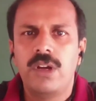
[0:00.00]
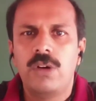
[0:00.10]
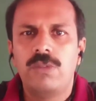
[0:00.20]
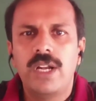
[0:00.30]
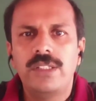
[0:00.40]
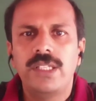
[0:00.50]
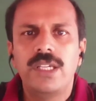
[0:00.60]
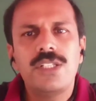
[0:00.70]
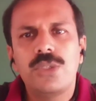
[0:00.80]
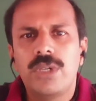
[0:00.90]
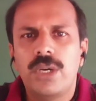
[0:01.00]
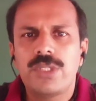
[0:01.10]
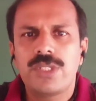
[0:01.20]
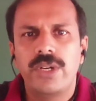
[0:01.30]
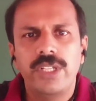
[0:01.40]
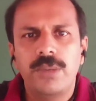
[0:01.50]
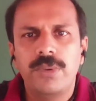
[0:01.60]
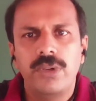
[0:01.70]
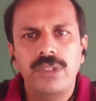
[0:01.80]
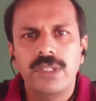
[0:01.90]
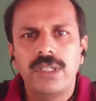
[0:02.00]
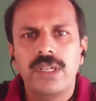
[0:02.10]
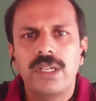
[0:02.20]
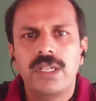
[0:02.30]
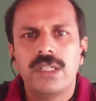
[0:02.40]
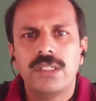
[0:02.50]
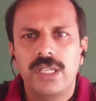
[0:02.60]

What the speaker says: One thing is you have to study about